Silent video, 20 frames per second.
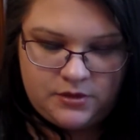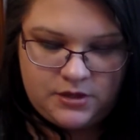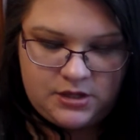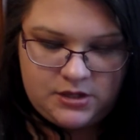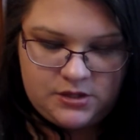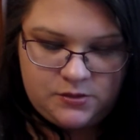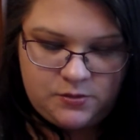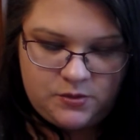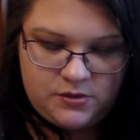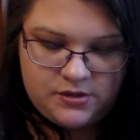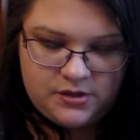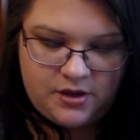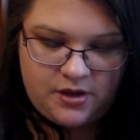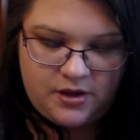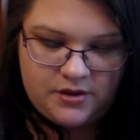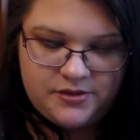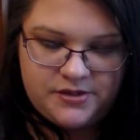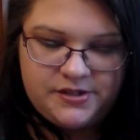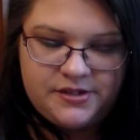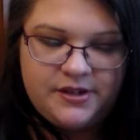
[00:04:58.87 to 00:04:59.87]
This one's
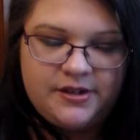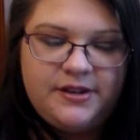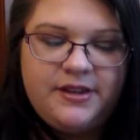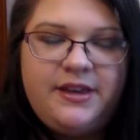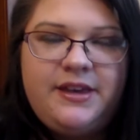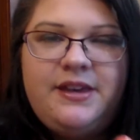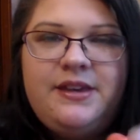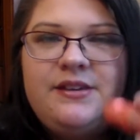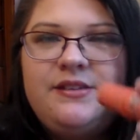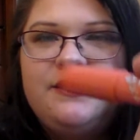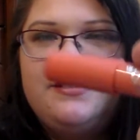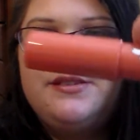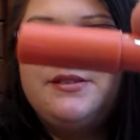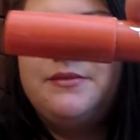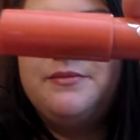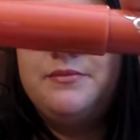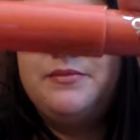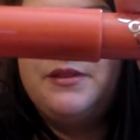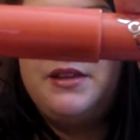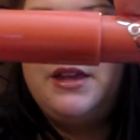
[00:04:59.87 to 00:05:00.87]
called Sunkissed.